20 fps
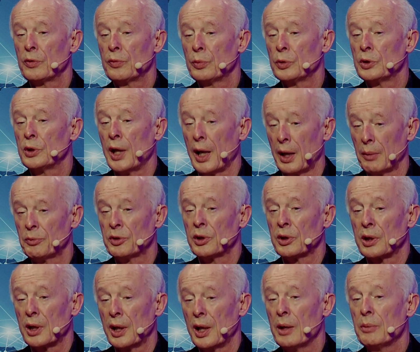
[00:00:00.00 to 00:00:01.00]
this would help
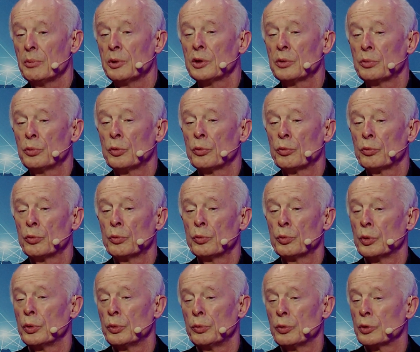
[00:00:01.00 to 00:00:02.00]
the climate.
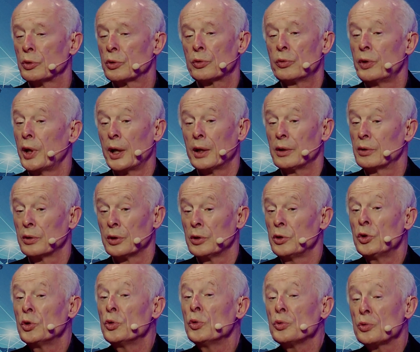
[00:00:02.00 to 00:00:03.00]
We would create
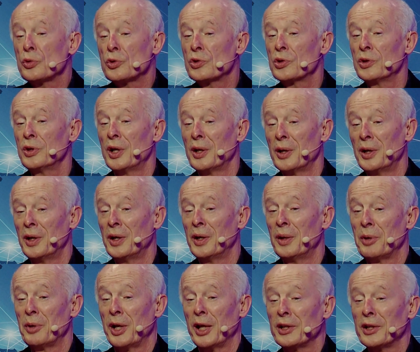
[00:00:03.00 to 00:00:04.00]
a huge
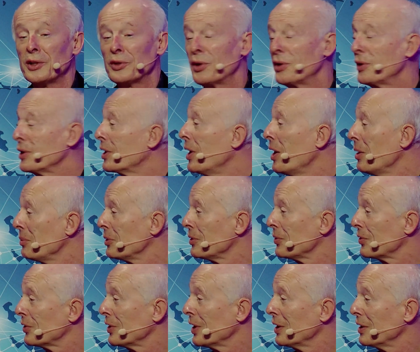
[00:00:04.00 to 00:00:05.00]
planetary
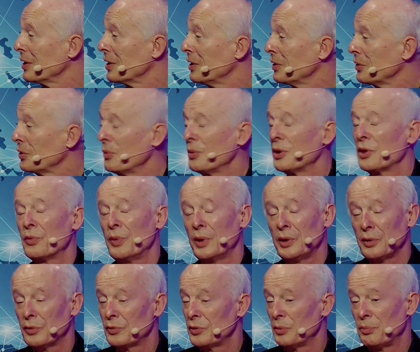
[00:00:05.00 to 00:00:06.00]
carbon sink, so that's
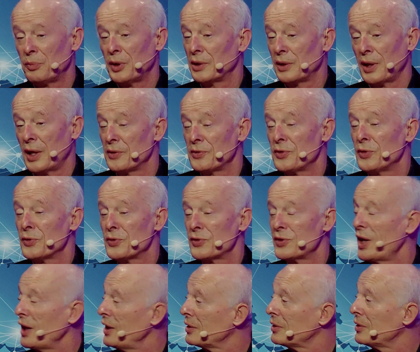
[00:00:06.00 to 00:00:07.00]
wonderful. But as you
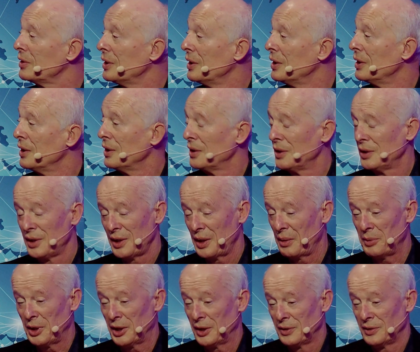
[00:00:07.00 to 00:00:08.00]
said,
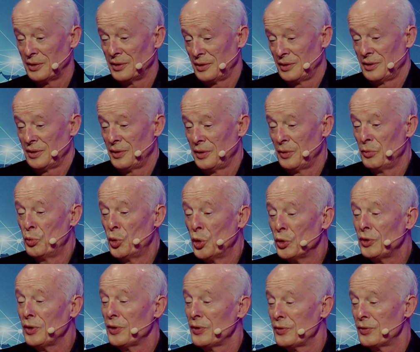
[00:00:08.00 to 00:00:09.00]
I mean,
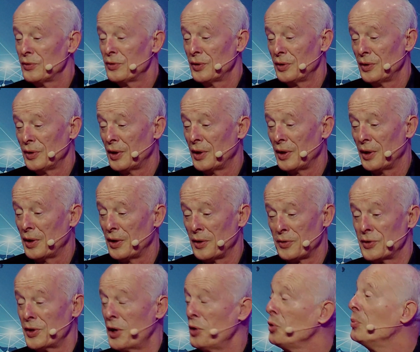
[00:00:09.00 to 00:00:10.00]
wood is
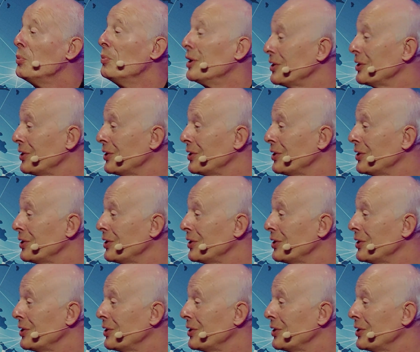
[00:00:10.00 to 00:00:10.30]
a soul